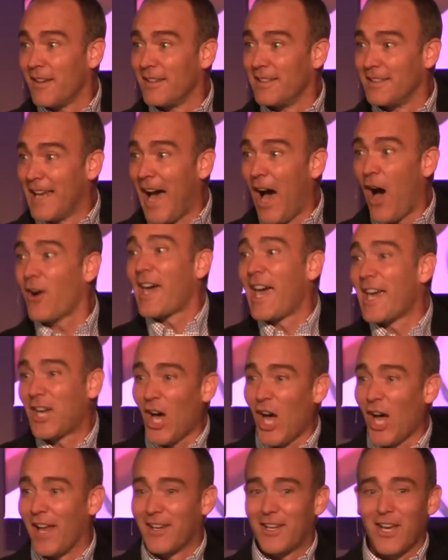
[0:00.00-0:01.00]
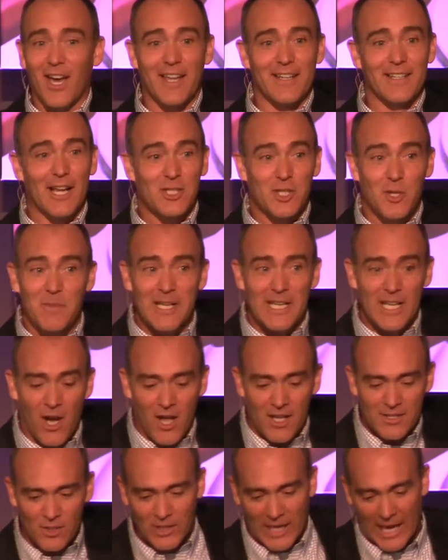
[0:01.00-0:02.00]
Yeah, okay, good, good. Not too many
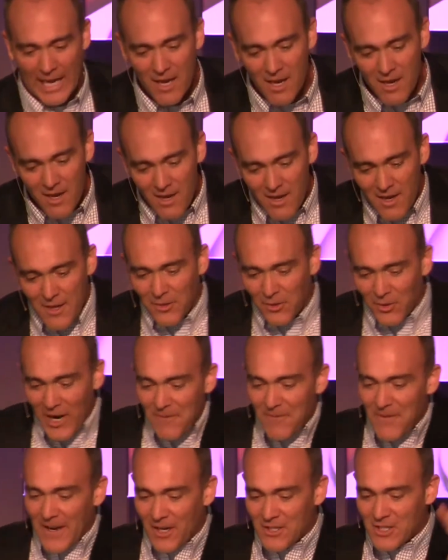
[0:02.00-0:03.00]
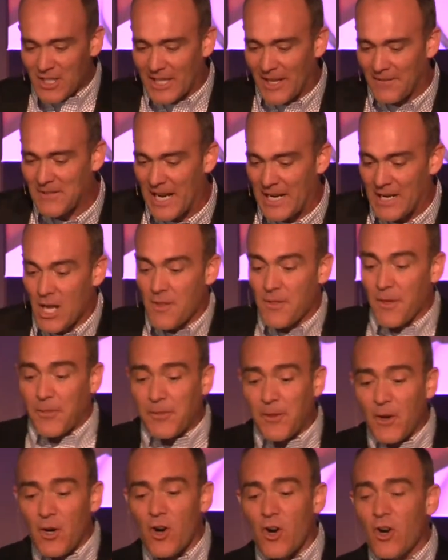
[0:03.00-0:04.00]
yawns? Okay. Three fingers on your left hand. The
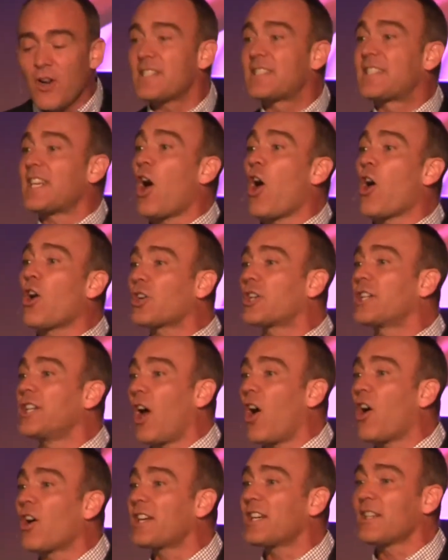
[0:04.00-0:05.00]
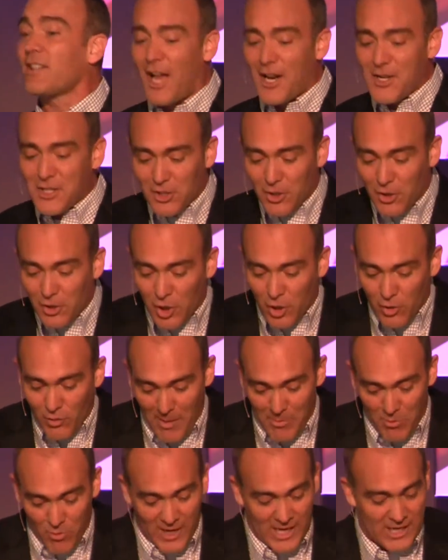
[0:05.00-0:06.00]
third is the archaeological
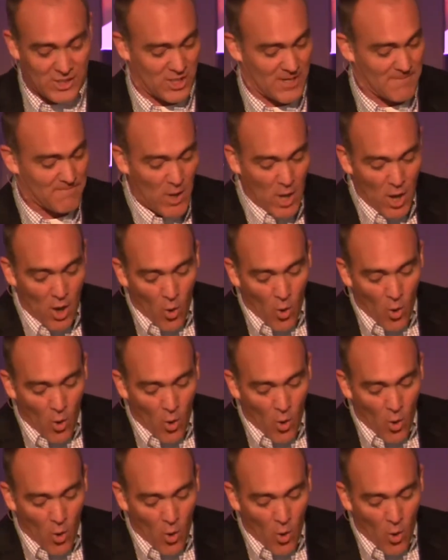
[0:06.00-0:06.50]
corroboration.